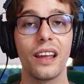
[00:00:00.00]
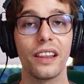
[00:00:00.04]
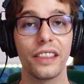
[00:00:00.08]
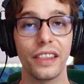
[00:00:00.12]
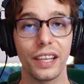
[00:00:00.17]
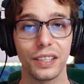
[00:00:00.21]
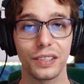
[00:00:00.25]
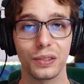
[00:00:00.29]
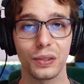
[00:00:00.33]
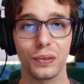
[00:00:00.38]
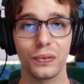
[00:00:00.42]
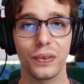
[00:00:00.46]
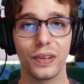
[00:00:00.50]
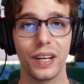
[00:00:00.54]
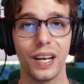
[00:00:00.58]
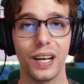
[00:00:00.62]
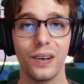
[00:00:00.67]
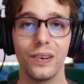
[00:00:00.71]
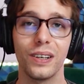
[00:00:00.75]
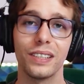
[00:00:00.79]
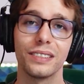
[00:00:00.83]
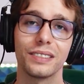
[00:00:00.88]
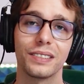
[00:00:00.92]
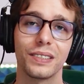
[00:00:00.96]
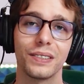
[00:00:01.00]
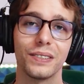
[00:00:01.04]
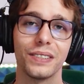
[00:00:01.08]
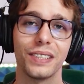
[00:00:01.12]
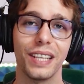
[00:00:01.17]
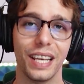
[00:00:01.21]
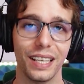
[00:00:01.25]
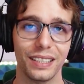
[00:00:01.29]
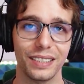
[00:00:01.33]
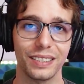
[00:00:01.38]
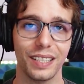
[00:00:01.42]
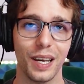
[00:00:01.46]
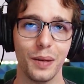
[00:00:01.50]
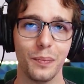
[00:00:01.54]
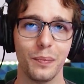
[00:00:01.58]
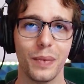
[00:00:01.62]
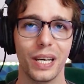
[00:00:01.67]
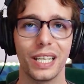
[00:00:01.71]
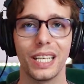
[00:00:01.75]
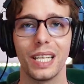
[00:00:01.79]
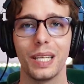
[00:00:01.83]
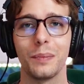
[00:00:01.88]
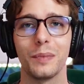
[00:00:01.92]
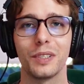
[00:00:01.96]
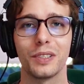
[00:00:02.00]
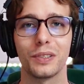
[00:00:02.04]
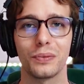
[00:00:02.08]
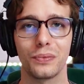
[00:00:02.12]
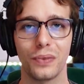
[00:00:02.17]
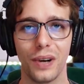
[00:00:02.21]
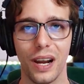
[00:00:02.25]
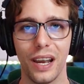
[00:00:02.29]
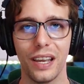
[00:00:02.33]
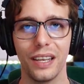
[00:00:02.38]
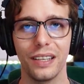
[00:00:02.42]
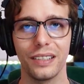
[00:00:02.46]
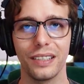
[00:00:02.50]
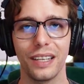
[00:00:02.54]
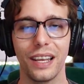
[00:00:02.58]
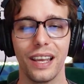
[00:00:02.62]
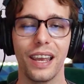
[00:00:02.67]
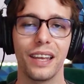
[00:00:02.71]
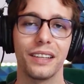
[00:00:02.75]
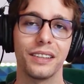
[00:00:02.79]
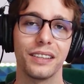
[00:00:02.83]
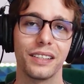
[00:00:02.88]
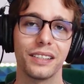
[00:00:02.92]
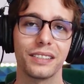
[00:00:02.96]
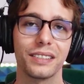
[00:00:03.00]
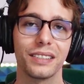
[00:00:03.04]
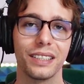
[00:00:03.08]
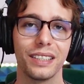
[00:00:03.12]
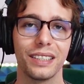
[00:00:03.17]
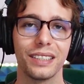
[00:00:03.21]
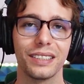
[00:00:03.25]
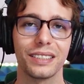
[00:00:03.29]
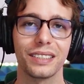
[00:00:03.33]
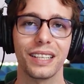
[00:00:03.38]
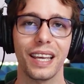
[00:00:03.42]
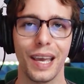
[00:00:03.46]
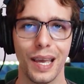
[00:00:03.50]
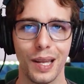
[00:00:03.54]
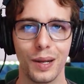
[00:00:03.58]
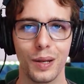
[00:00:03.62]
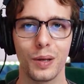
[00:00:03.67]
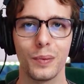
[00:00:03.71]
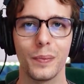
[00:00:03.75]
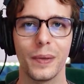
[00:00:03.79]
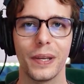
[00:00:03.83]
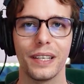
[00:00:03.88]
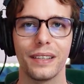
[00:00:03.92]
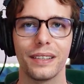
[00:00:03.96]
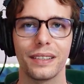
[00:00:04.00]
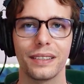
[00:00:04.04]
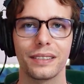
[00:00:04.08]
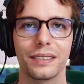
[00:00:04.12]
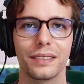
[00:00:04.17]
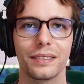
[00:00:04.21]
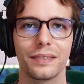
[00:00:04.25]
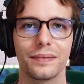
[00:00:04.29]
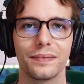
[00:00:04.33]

That's all for now. Until next time, my name is Ryan, and this is Hello Mendix.